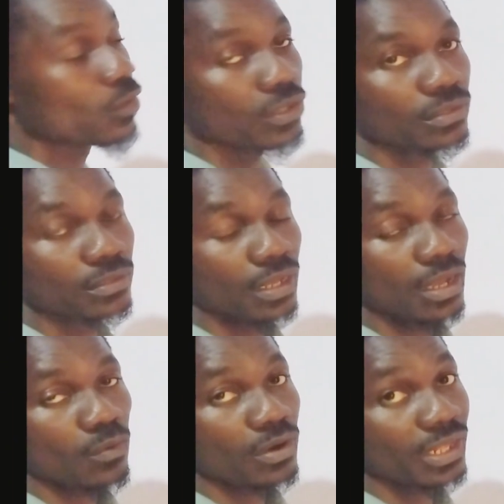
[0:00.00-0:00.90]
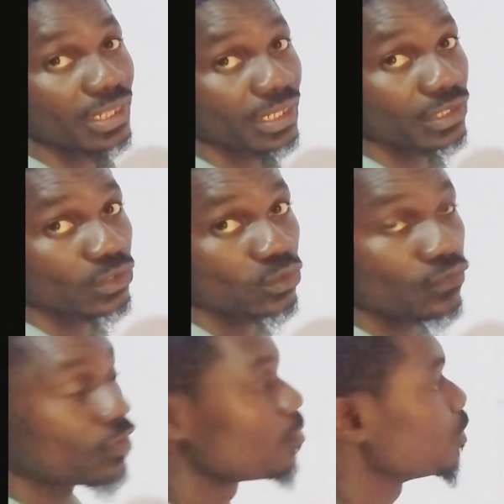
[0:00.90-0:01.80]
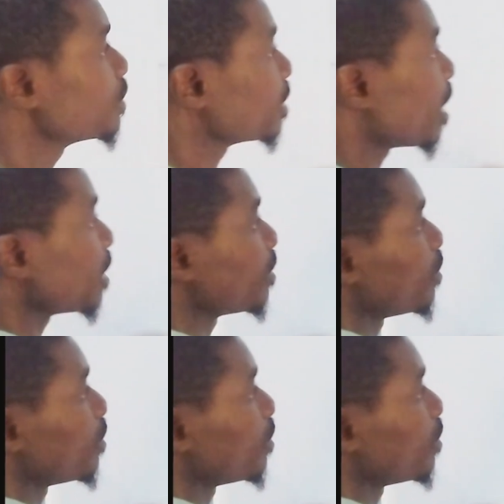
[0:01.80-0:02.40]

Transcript: 132 from both sides.